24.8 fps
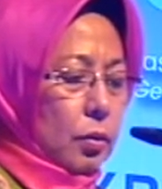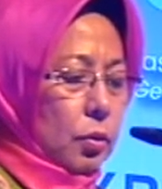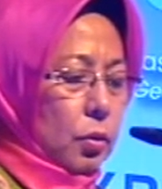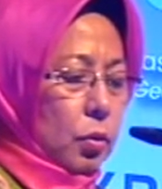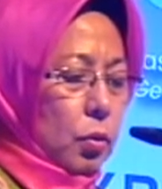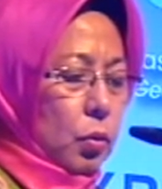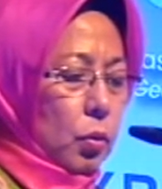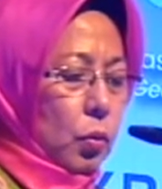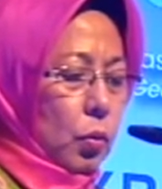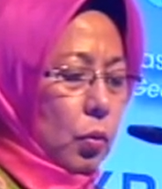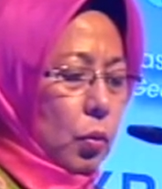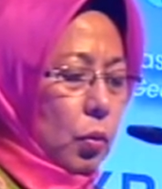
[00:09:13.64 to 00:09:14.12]

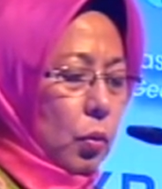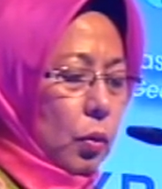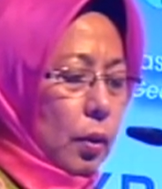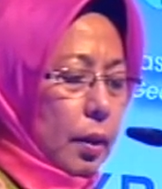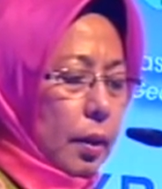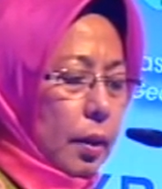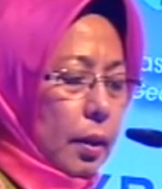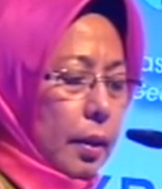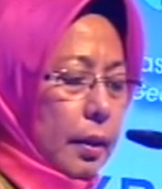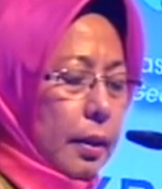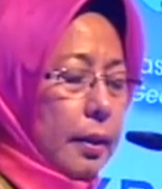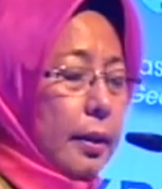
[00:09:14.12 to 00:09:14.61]

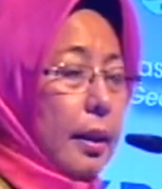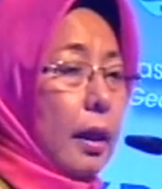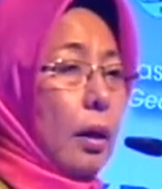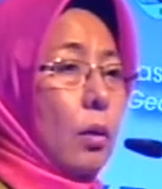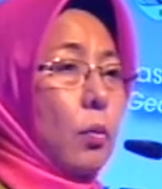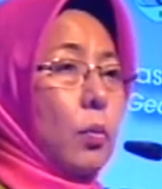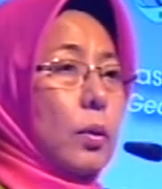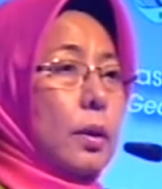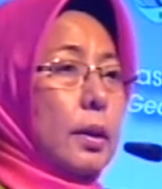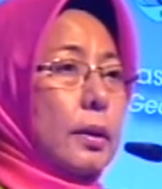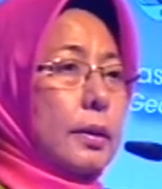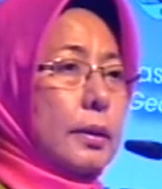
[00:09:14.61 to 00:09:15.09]
in
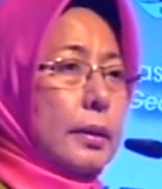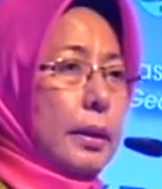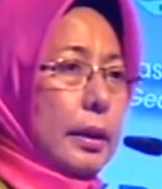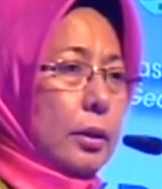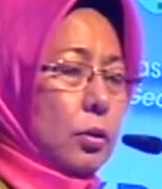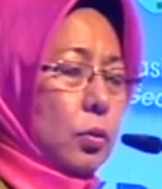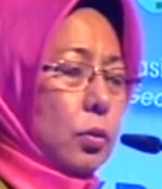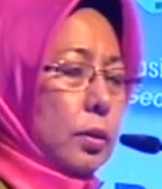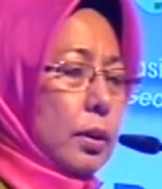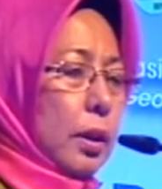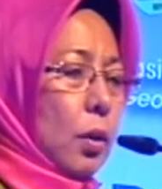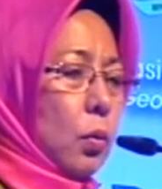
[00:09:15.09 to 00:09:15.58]
our
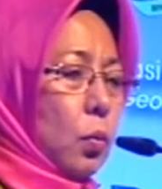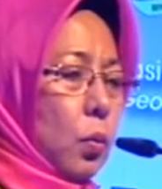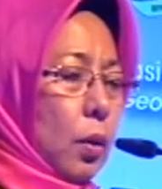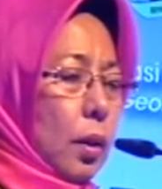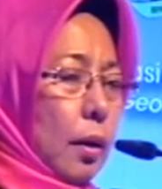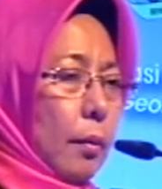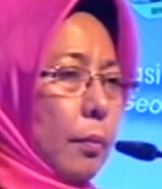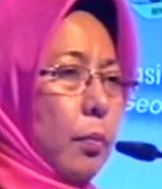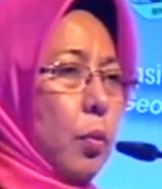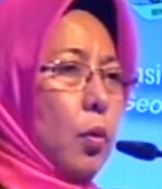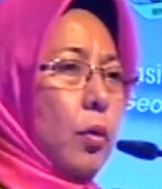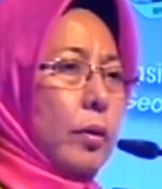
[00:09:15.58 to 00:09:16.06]
day-to-day
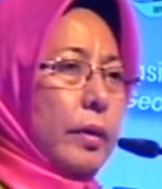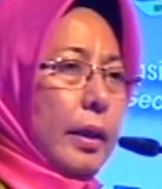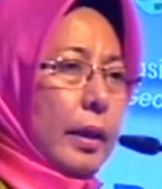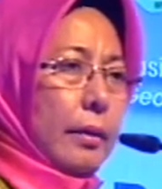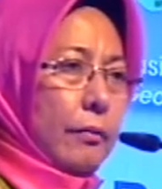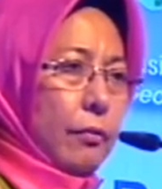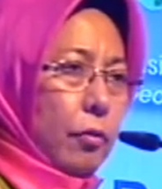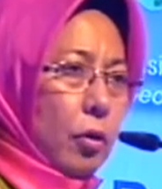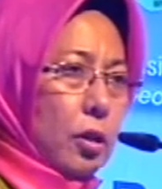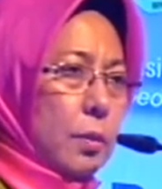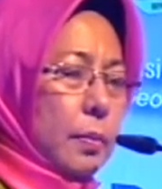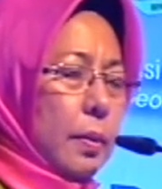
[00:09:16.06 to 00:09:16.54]
work, both
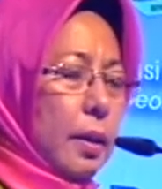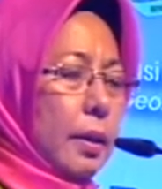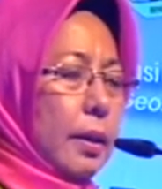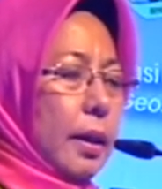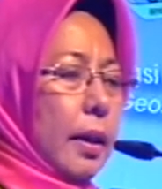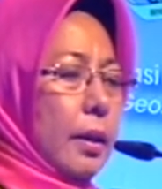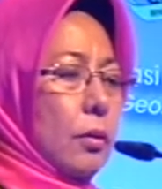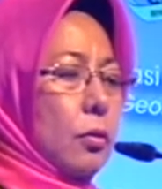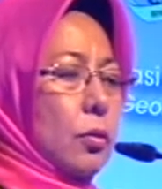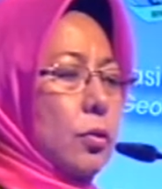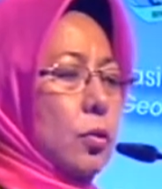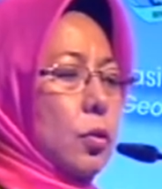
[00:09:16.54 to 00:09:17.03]
enforcement
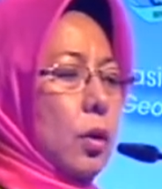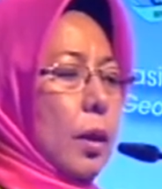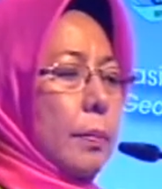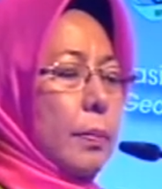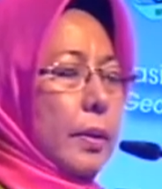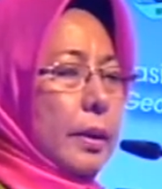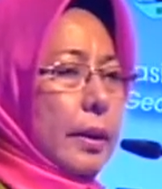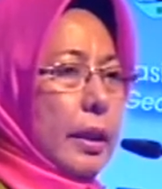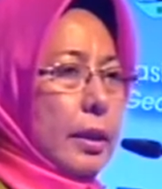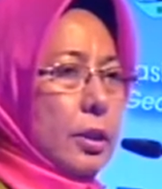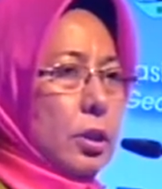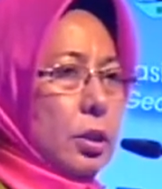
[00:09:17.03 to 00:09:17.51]
and also
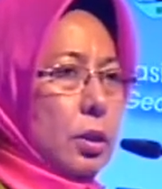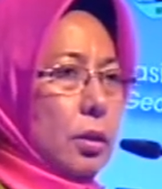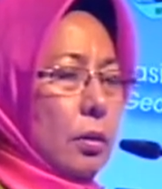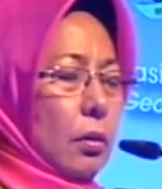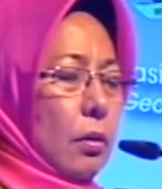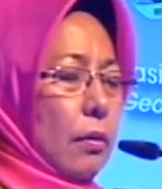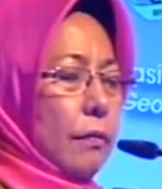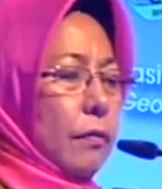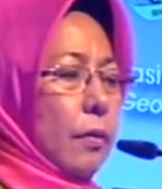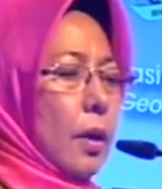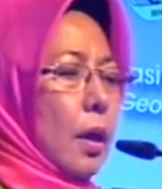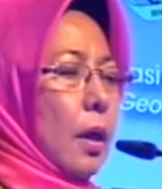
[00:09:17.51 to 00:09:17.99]
application
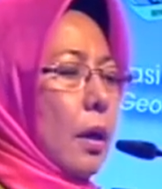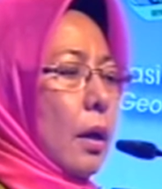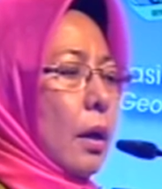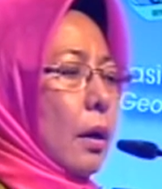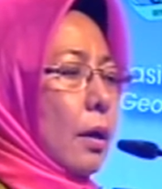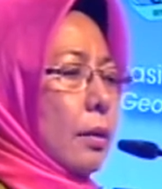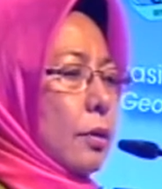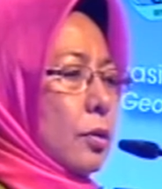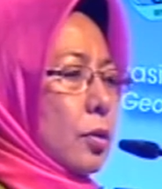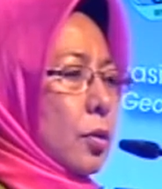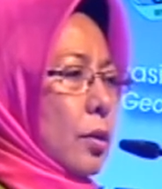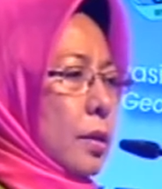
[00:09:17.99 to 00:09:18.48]
of
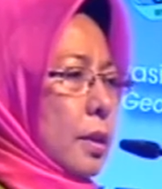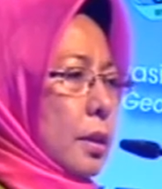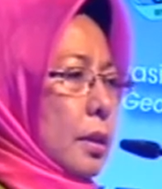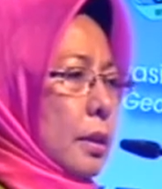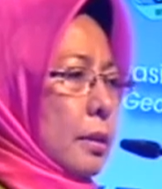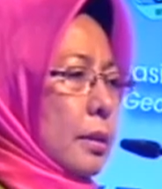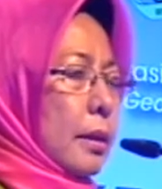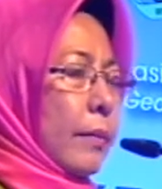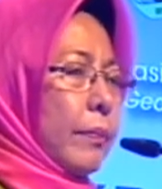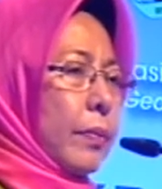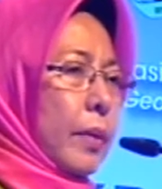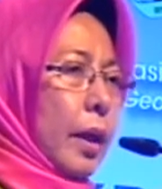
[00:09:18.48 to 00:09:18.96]
resources.